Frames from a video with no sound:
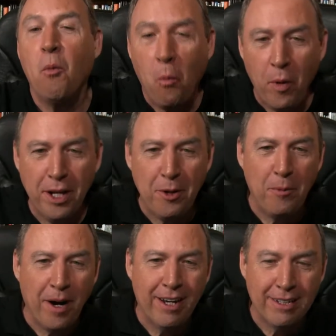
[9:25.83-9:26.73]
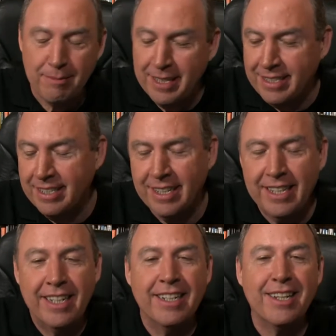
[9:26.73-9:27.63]
we do well. I mean, it's
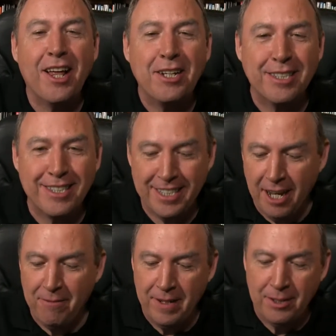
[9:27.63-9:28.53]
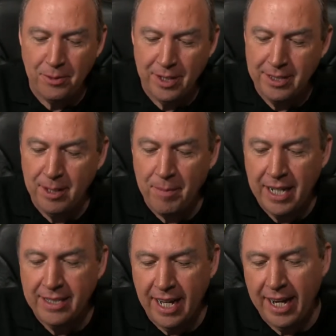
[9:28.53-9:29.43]
the enlightened self interest that
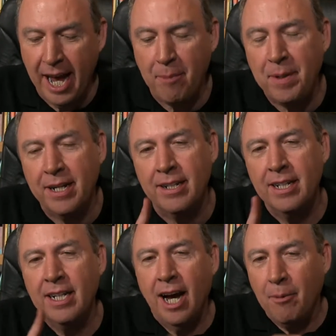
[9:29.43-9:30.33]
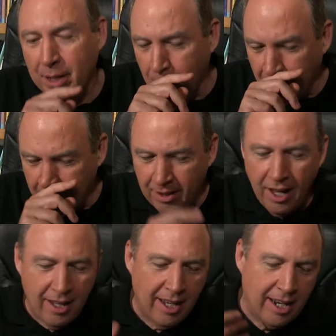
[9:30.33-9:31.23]
makes that happen. And I want to go over
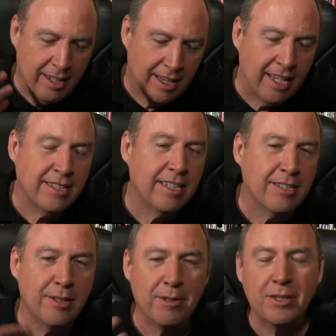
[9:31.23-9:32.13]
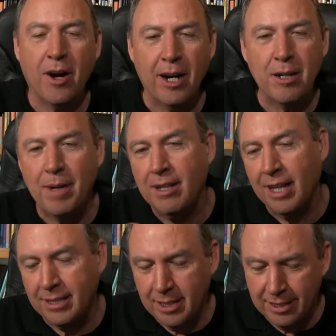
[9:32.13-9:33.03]
uh, lessons. You know, we are talking about
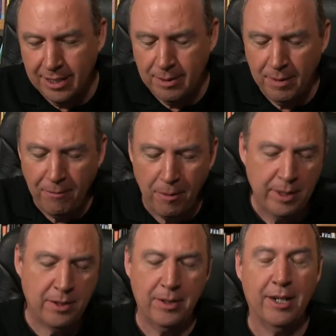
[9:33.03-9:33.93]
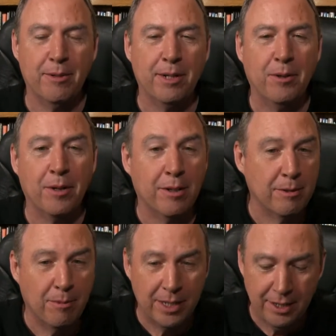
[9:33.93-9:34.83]
lessons before we turned on the recorder,
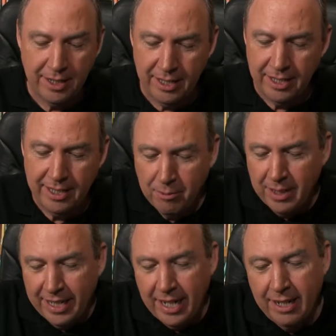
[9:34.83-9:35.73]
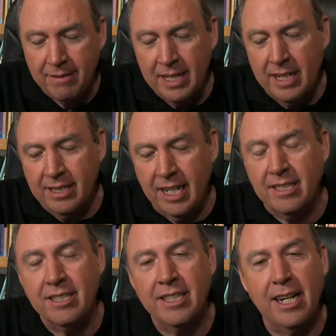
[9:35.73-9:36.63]
and one you, really kind of set
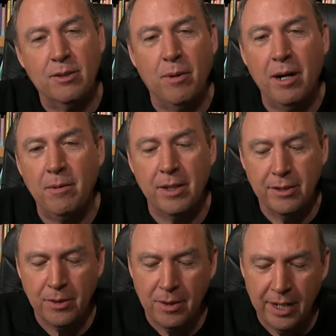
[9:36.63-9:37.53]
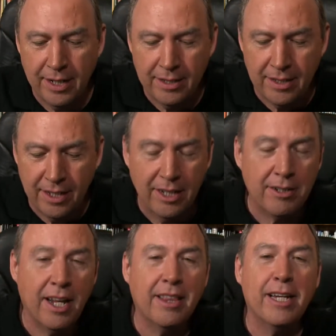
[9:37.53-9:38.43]
the stage well with the story is you know
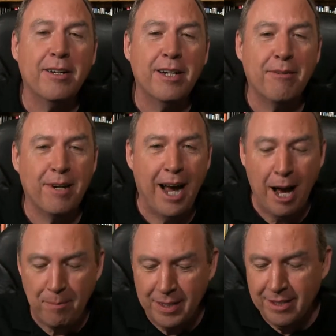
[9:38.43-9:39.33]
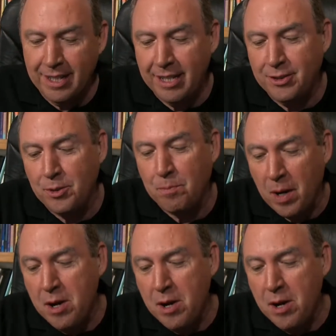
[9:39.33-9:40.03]
nothing good ever happens unless you